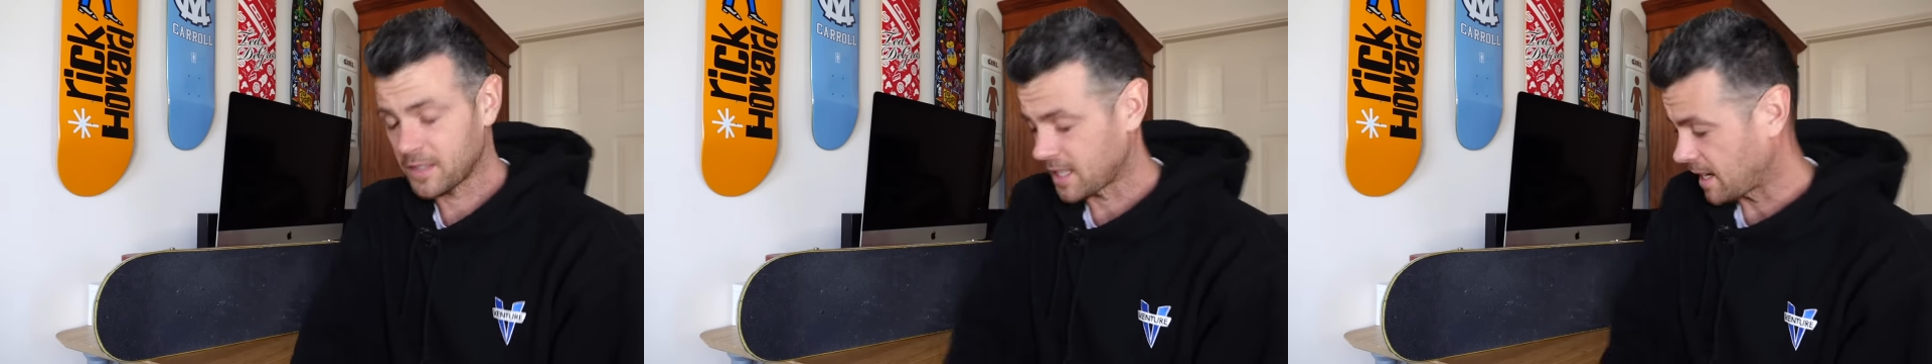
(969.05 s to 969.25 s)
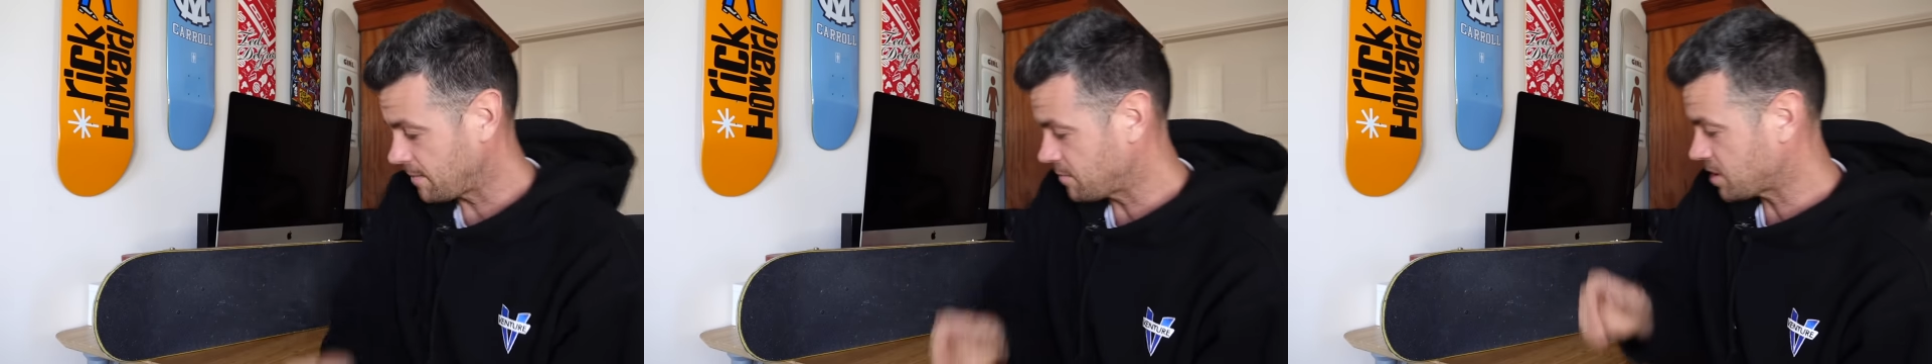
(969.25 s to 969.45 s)

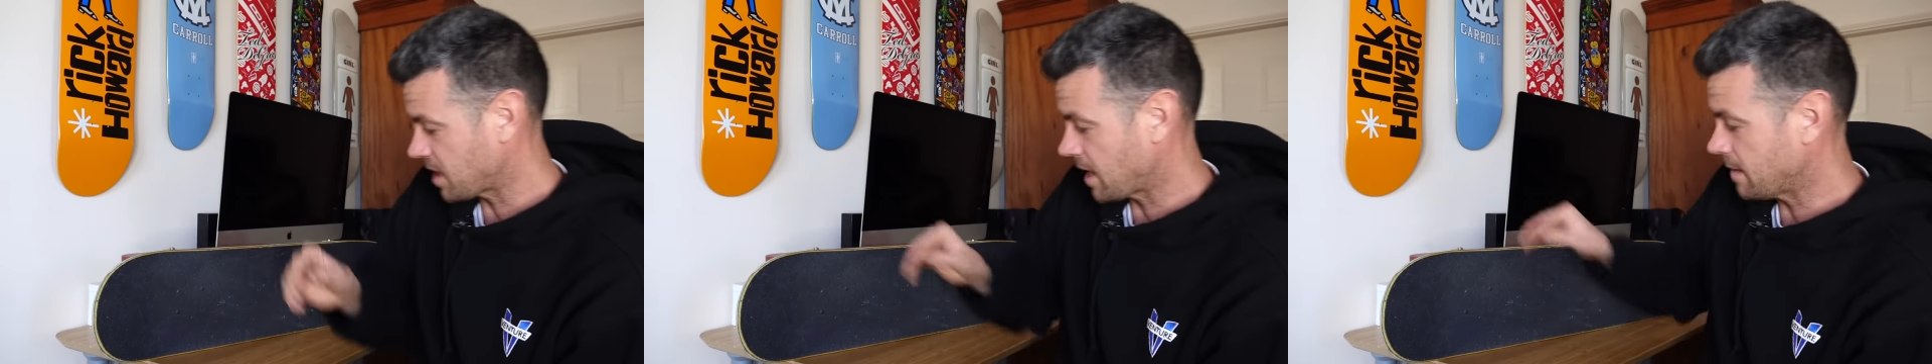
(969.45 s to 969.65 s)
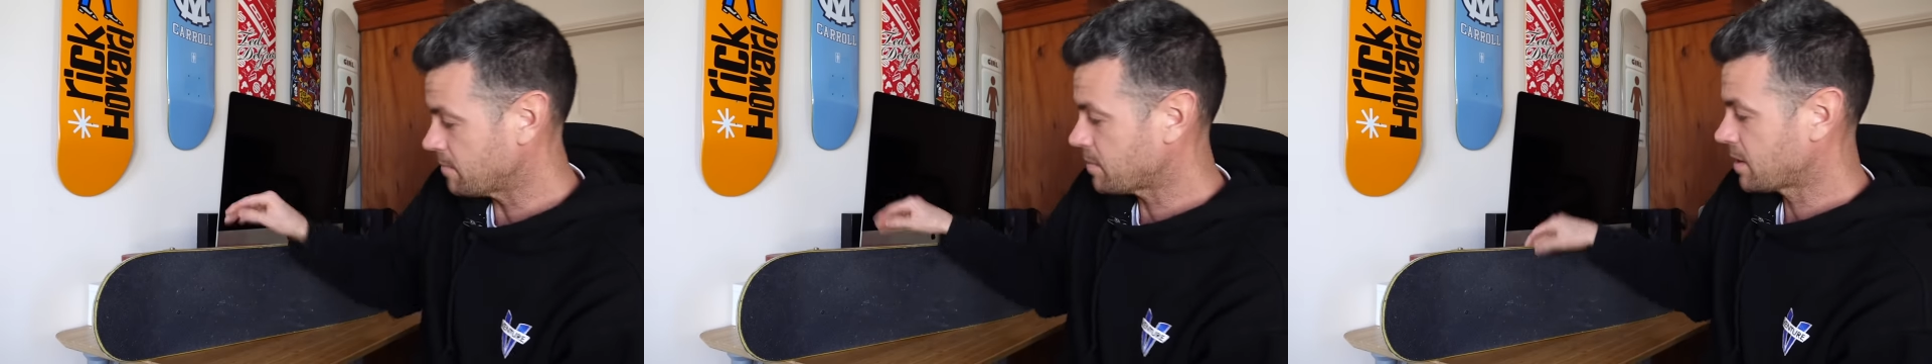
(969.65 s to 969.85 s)
same
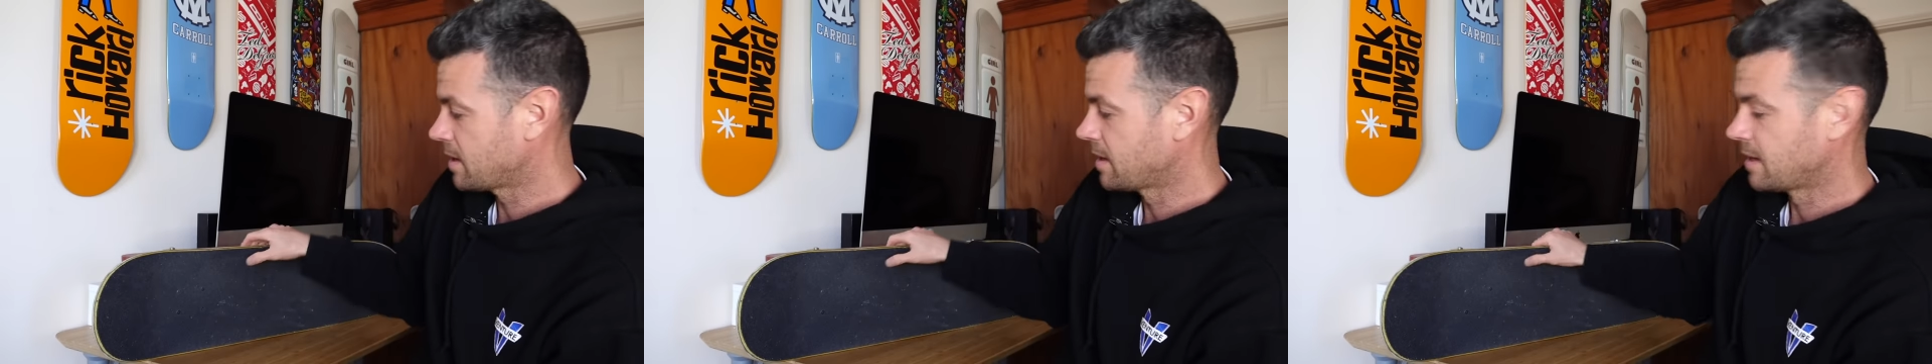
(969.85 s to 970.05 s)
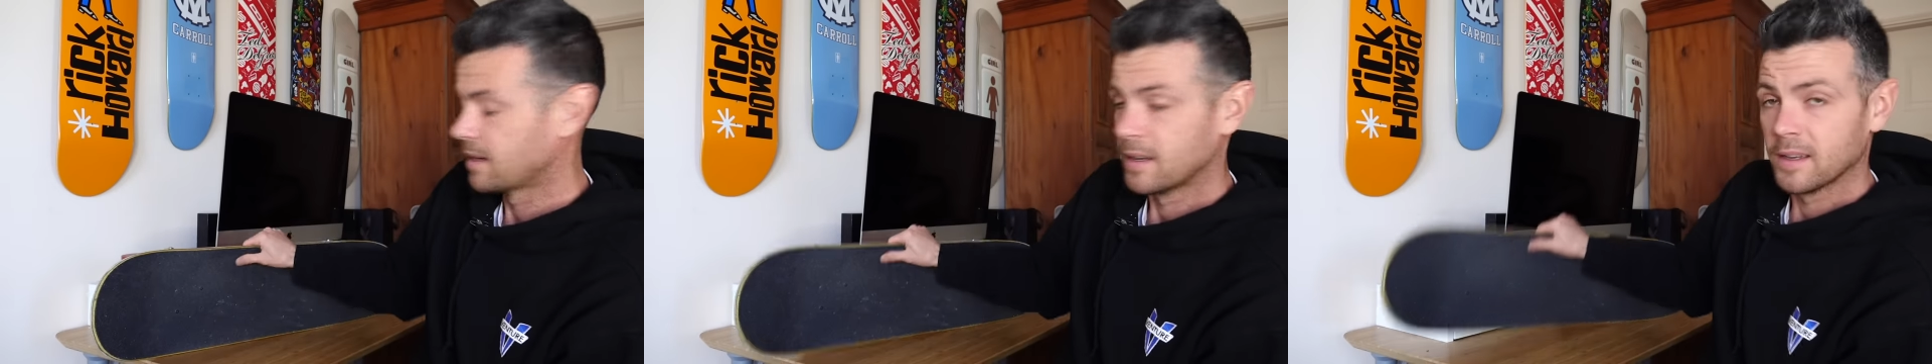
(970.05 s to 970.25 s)
shape
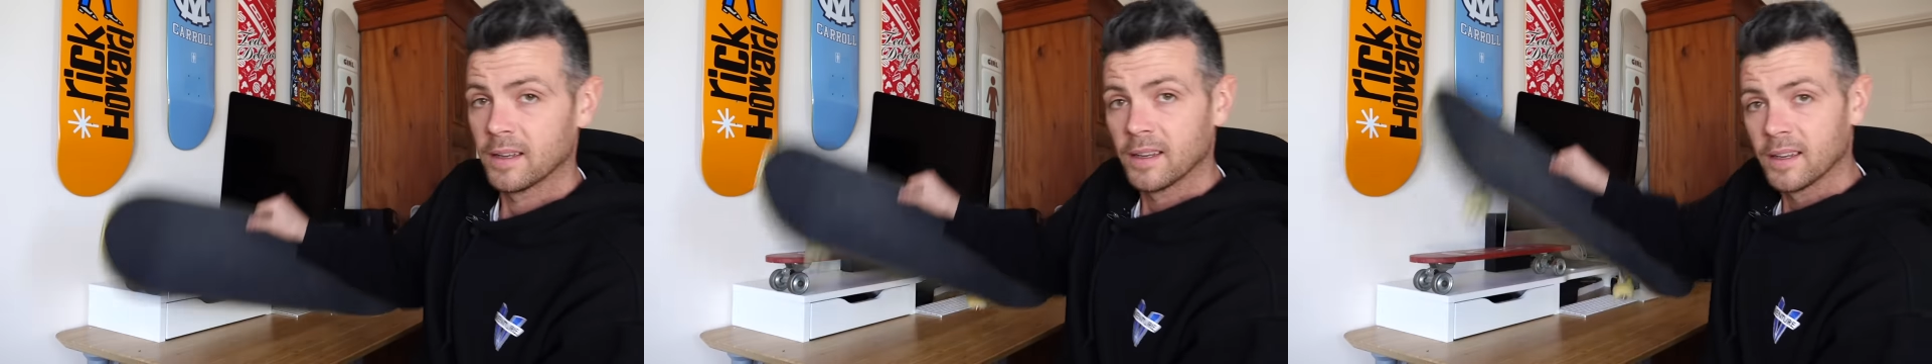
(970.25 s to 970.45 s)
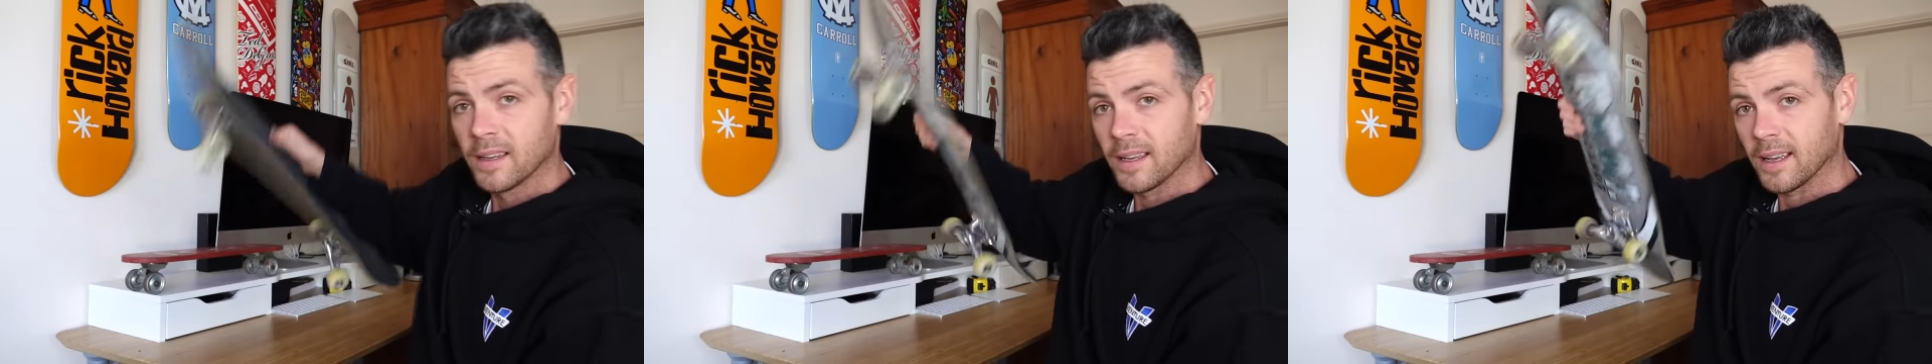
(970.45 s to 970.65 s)

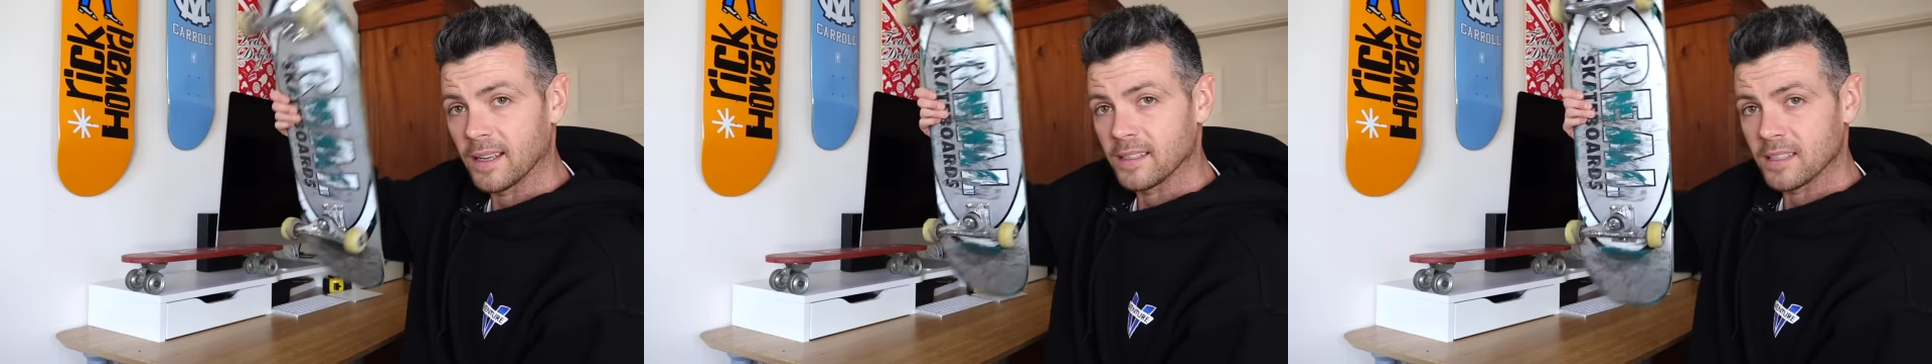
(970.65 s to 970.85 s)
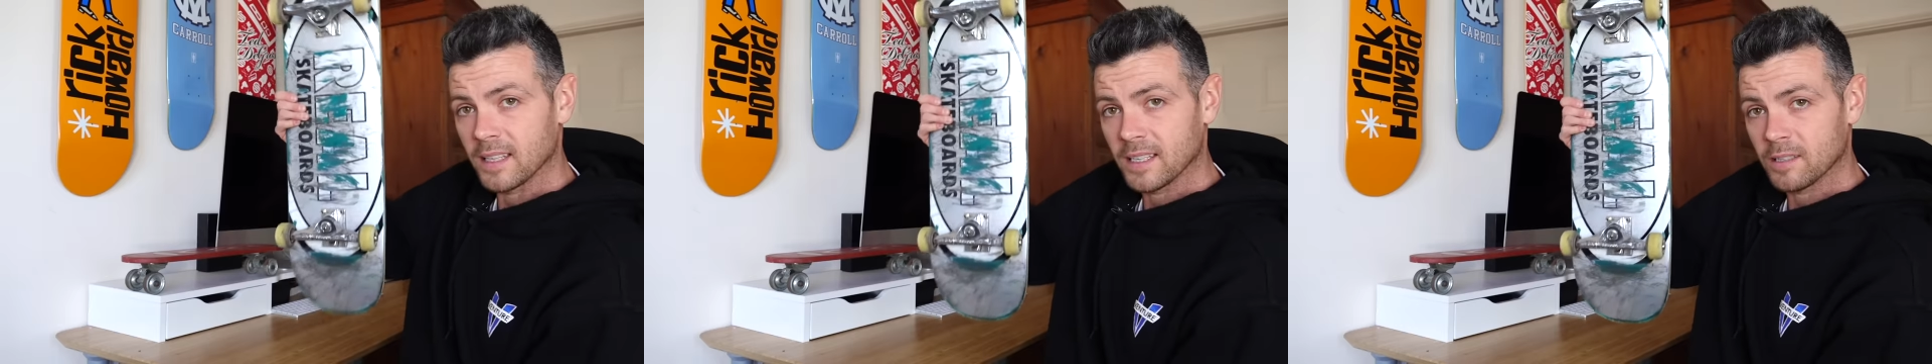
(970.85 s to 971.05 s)

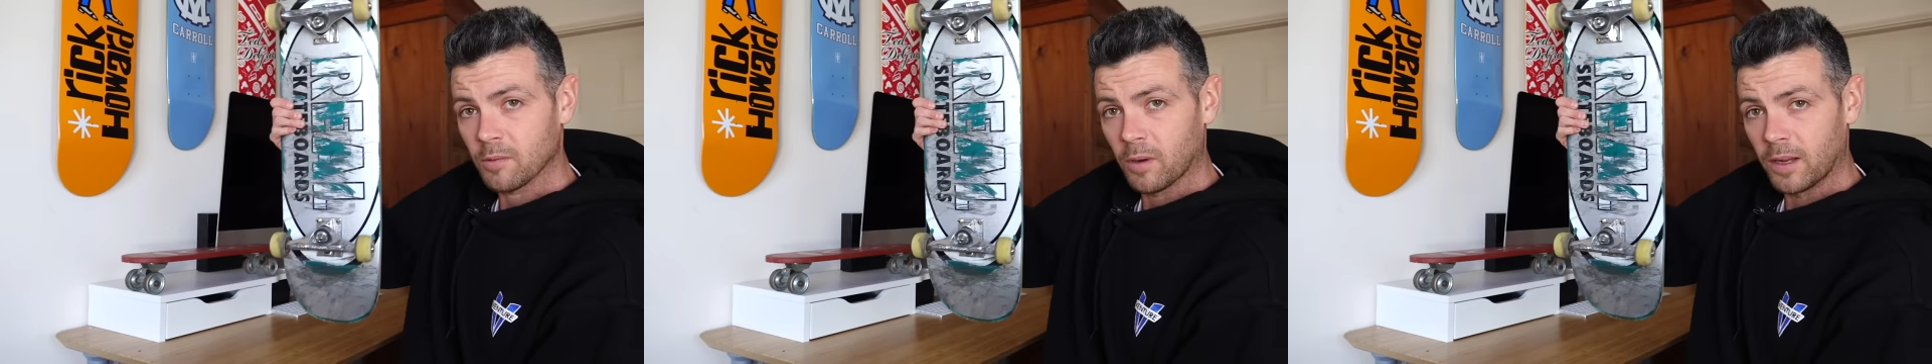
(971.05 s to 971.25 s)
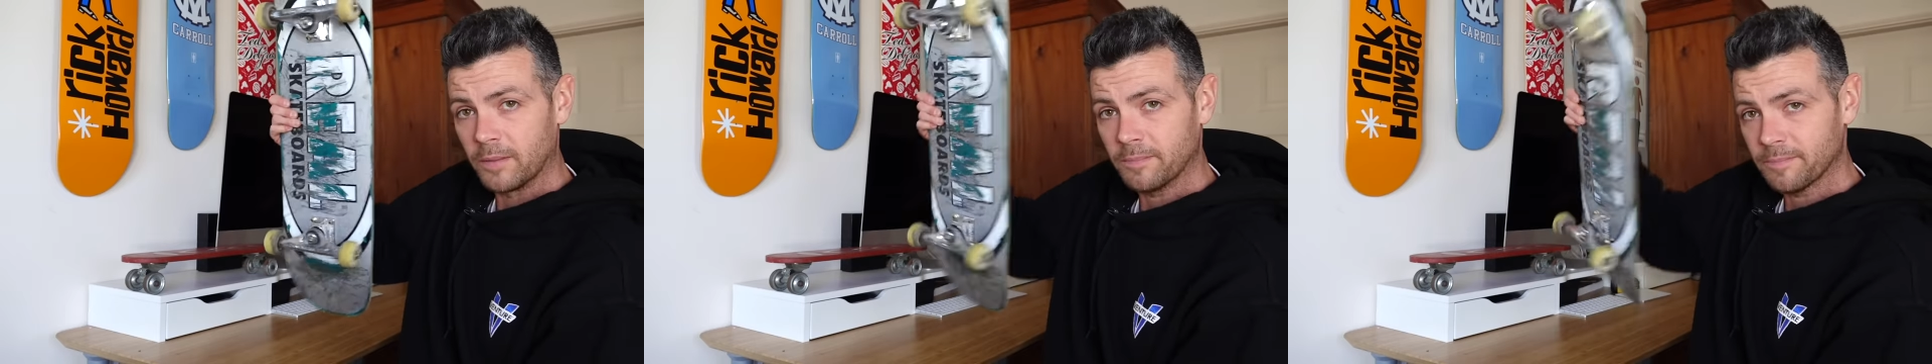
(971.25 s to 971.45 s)
as this
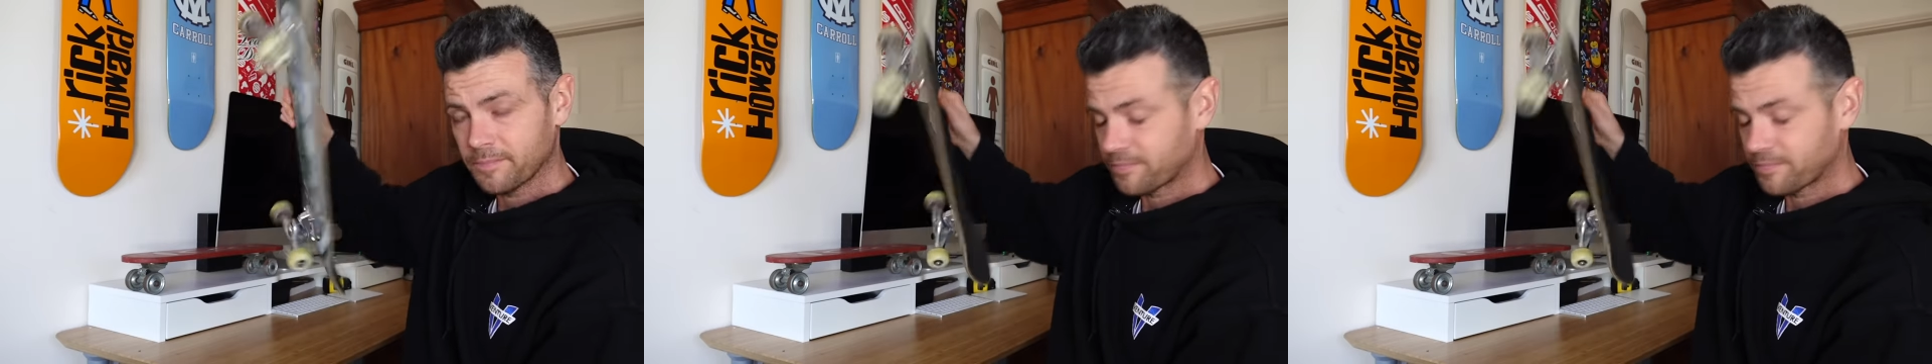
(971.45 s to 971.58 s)
one.